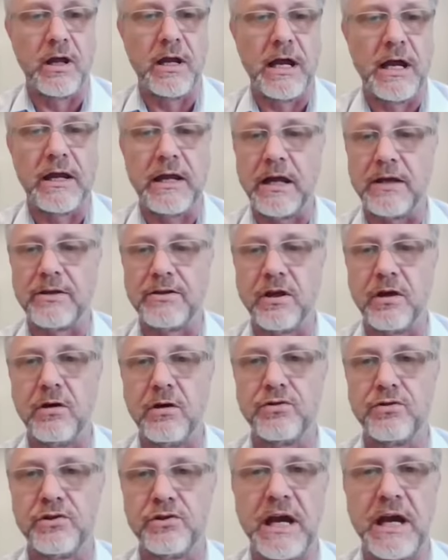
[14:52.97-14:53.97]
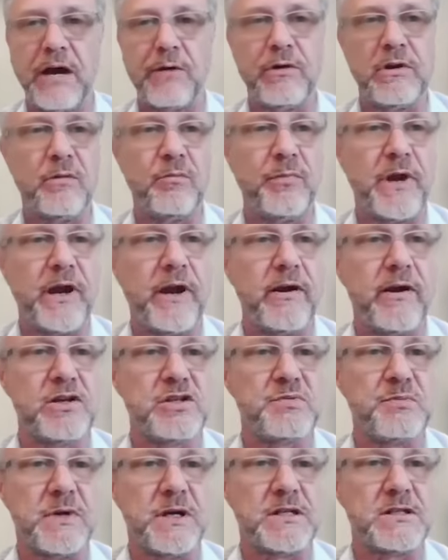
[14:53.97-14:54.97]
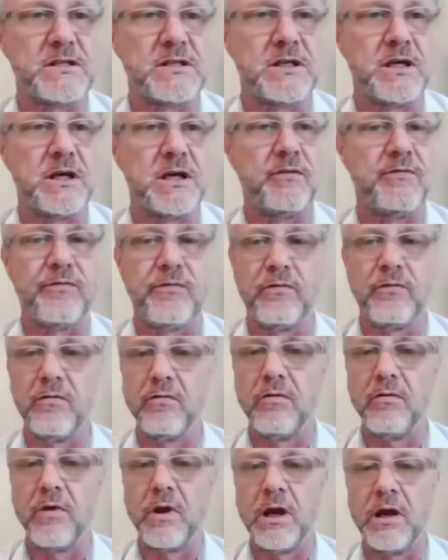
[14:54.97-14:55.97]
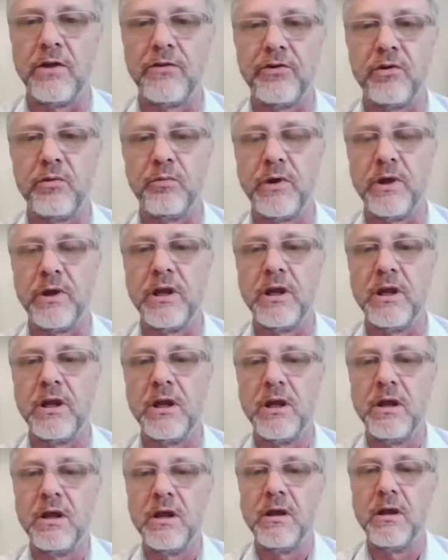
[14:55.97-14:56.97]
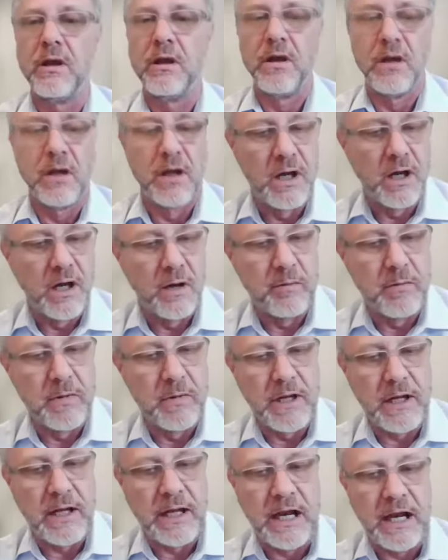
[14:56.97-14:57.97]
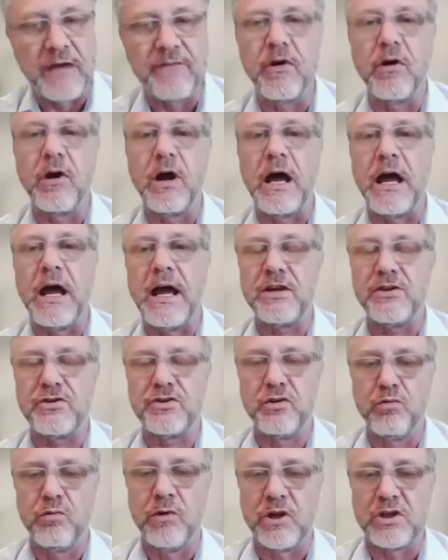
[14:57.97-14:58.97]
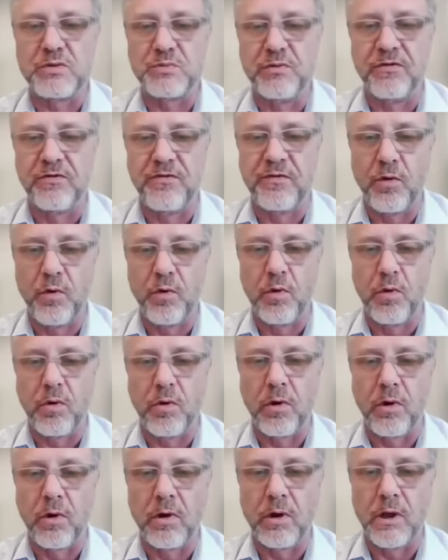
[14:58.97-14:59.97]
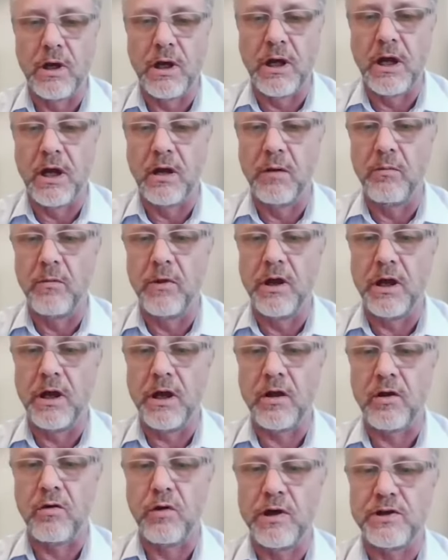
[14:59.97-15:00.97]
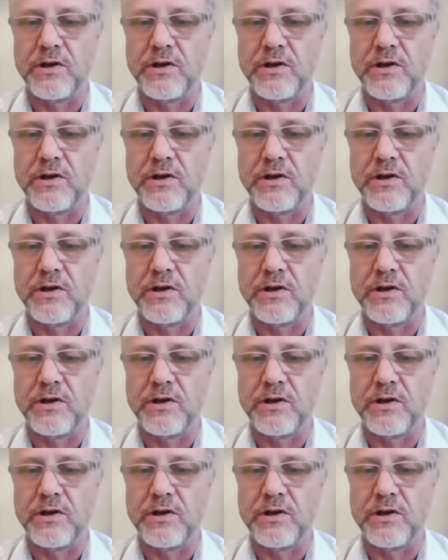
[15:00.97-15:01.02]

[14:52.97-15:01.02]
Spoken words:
And I told you I would embarrass myself, Roger, but and I asked you once before a